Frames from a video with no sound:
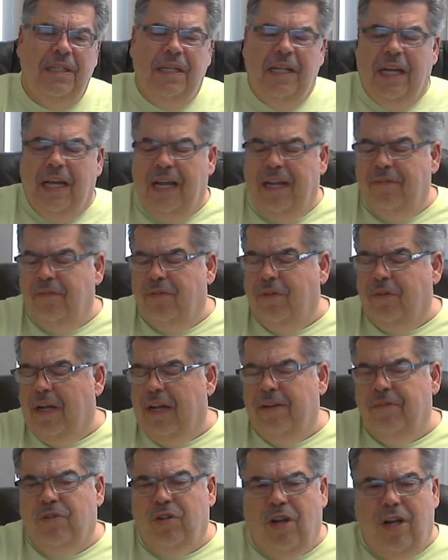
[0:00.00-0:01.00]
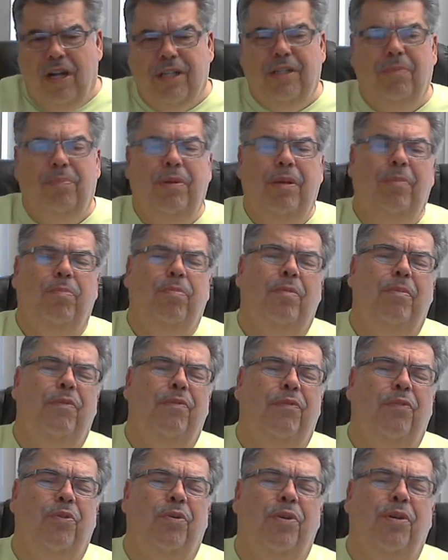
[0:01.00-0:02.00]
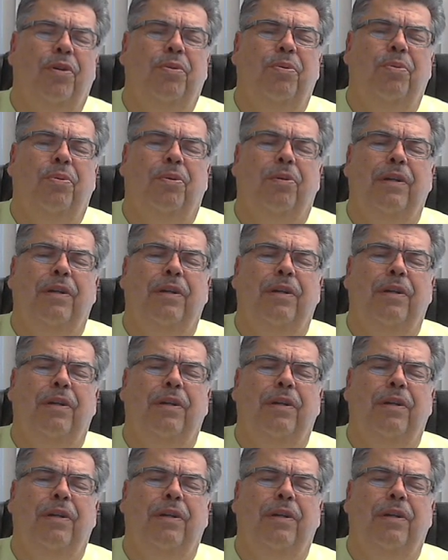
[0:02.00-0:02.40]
I've, I've talked to people before who are